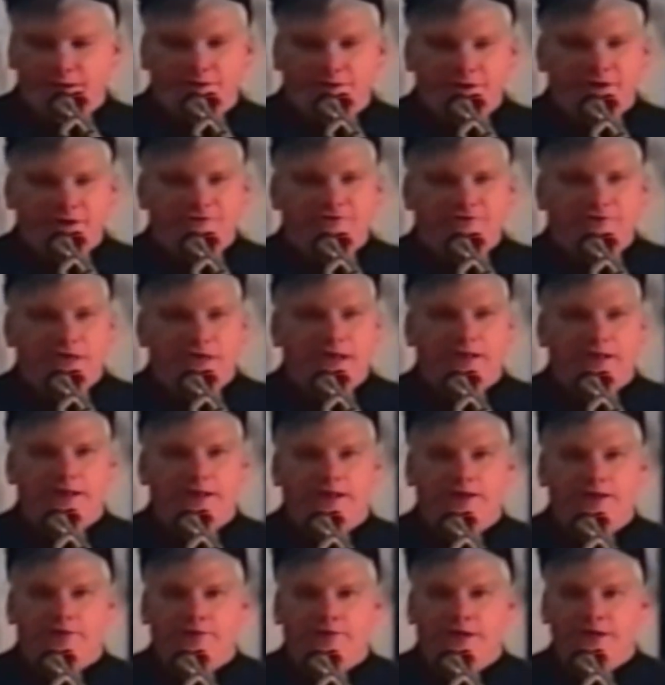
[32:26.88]
And anything
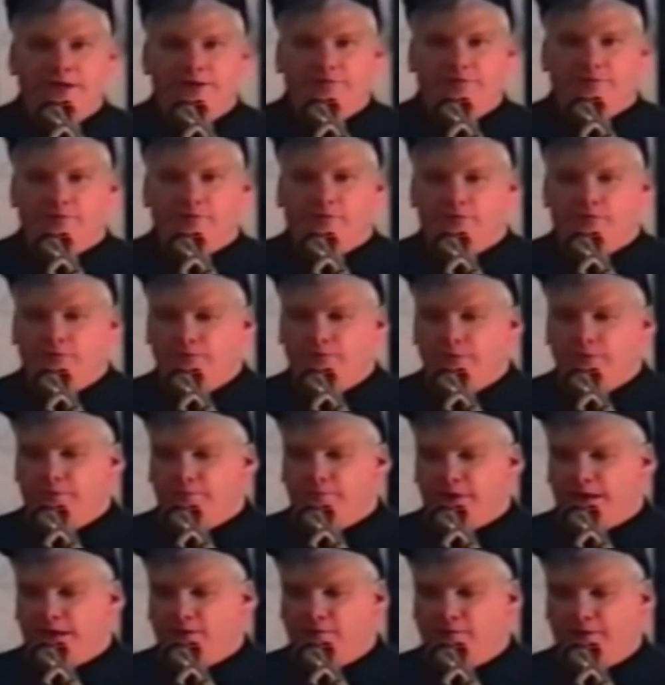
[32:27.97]

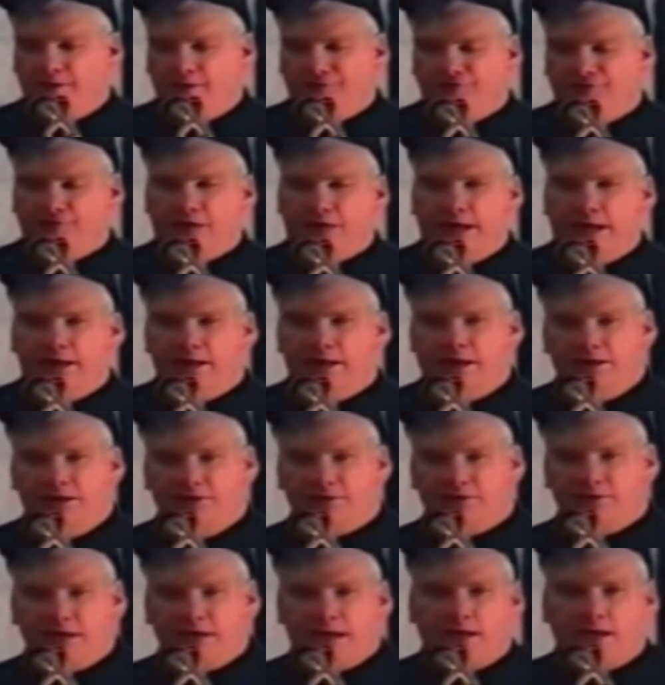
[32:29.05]
scalenohedral, and by the way, a
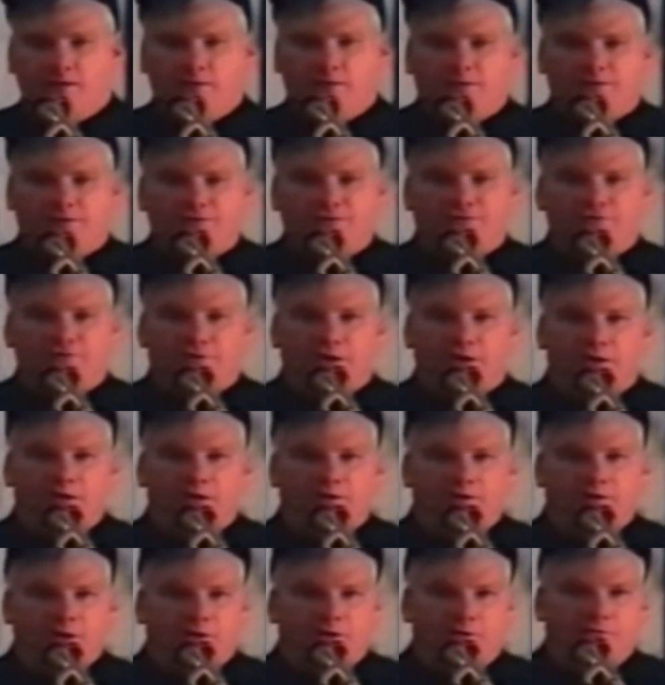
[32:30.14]
scalene triangle is
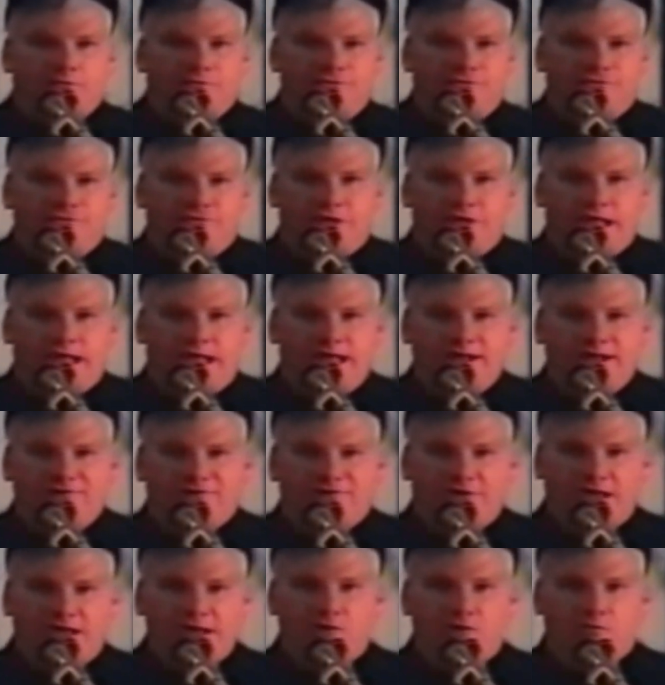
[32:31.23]
uh, no side
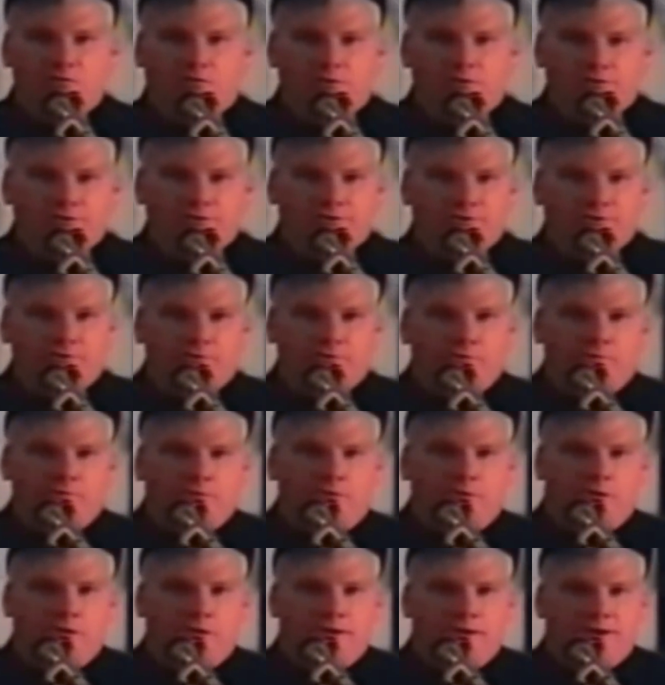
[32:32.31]
is equal to
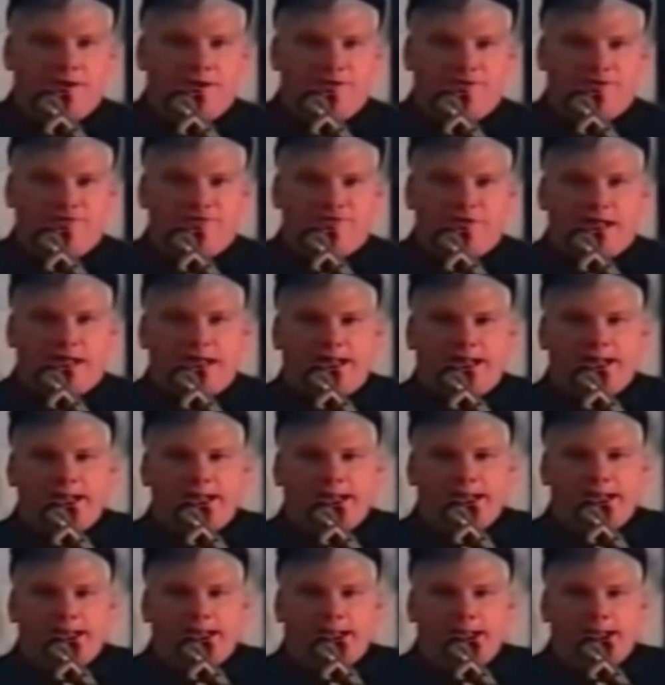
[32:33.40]
another side.
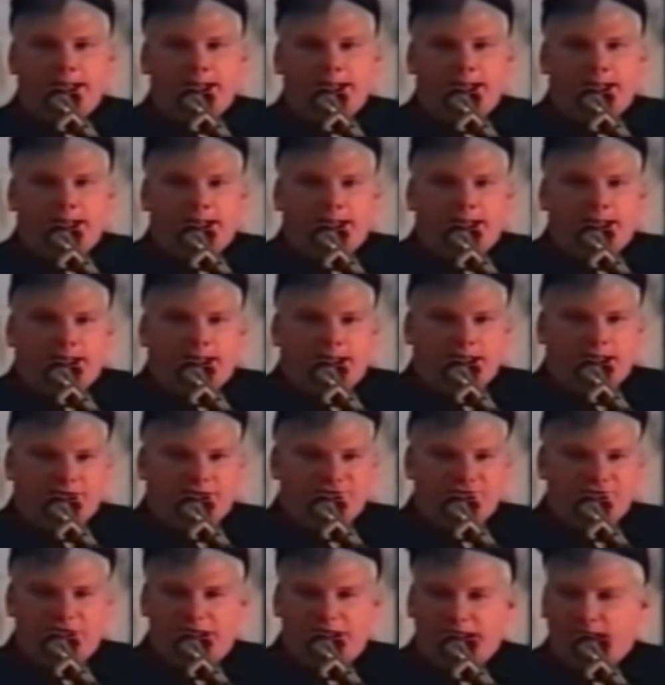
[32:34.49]

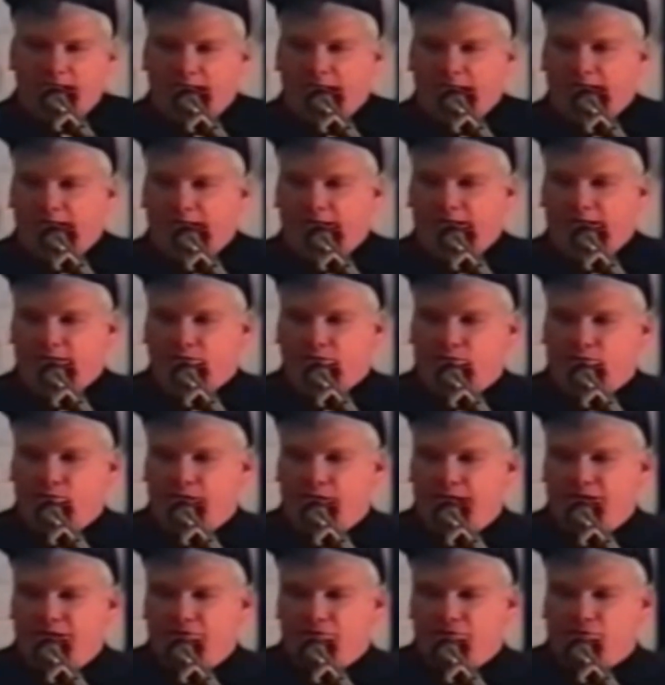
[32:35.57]
The
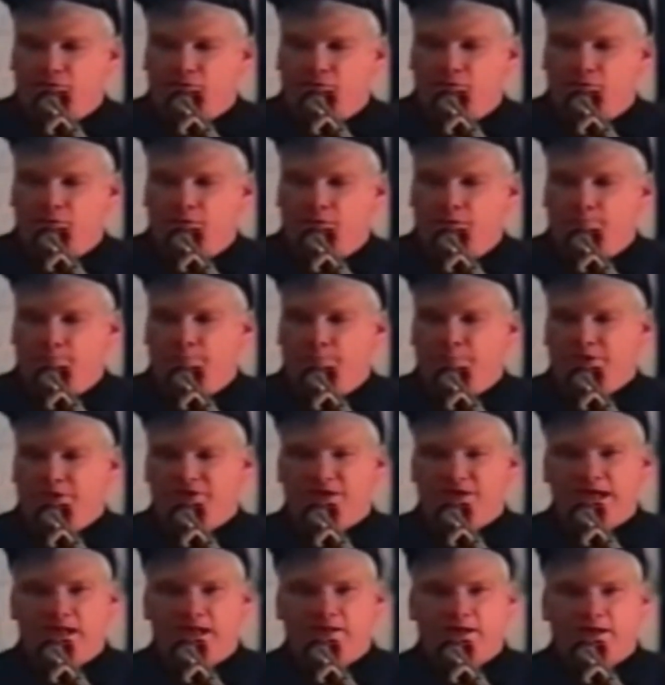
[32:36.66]
scalenohedral
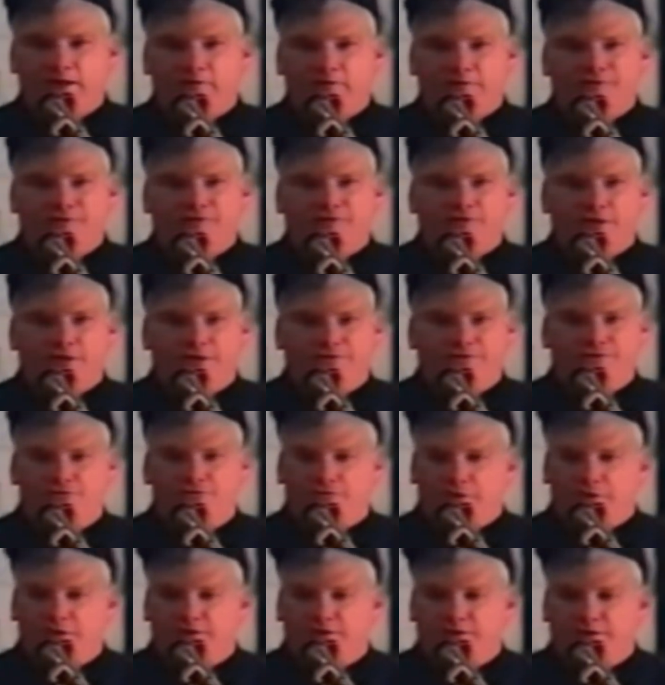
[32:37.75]
metallic crystalline
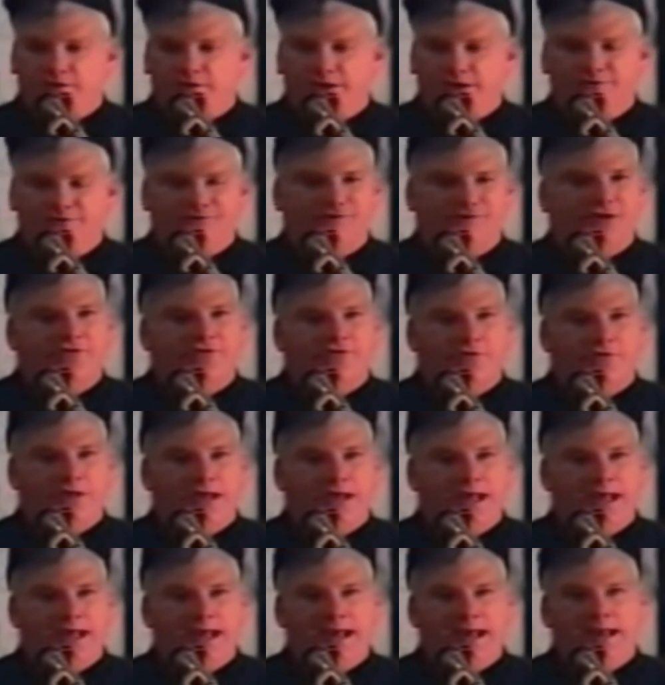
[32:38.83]
structure is
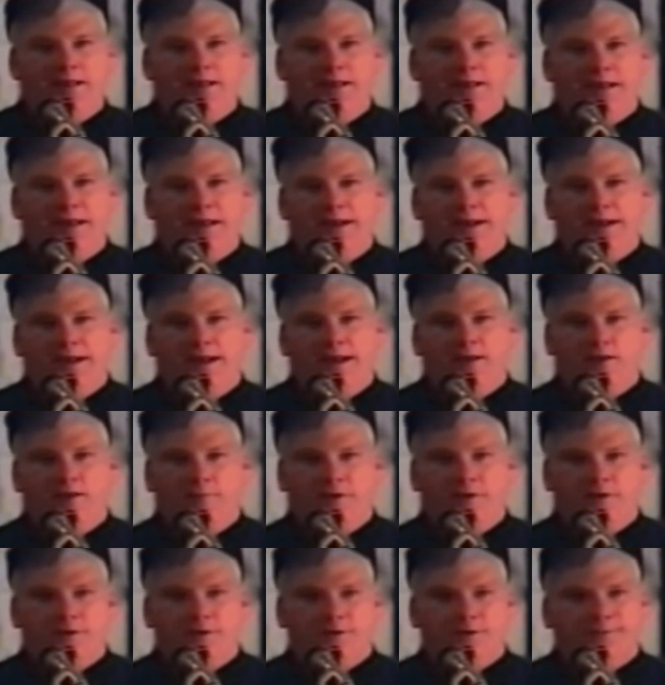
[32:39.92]
definitely alien
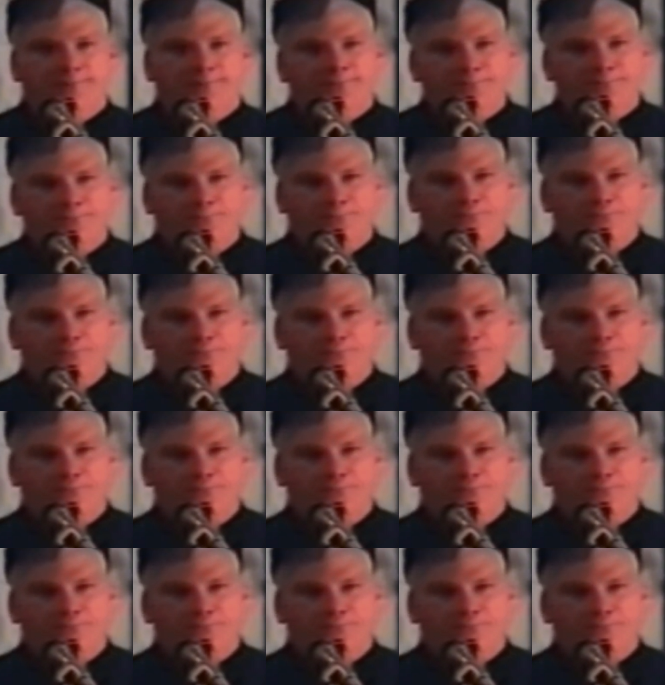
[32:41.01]
element